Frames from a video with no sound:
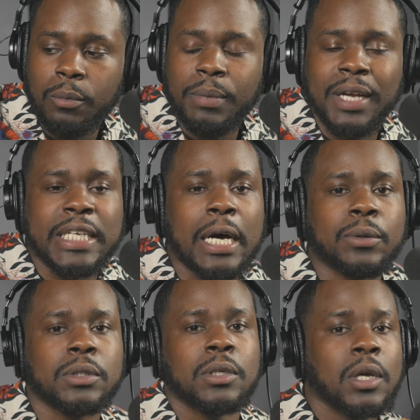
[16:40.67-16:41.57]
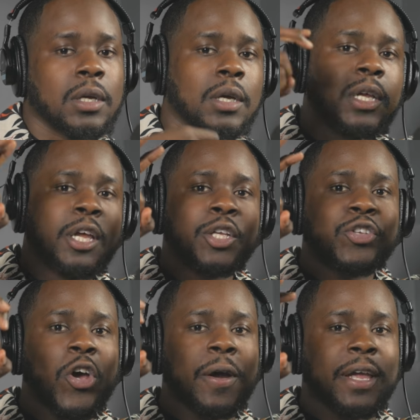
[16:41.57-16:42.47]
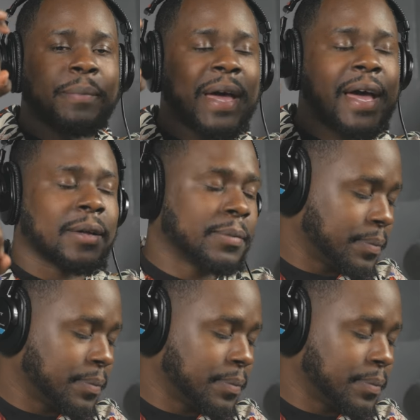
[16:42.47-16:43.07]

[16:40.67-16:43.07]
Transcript: because I was talking back.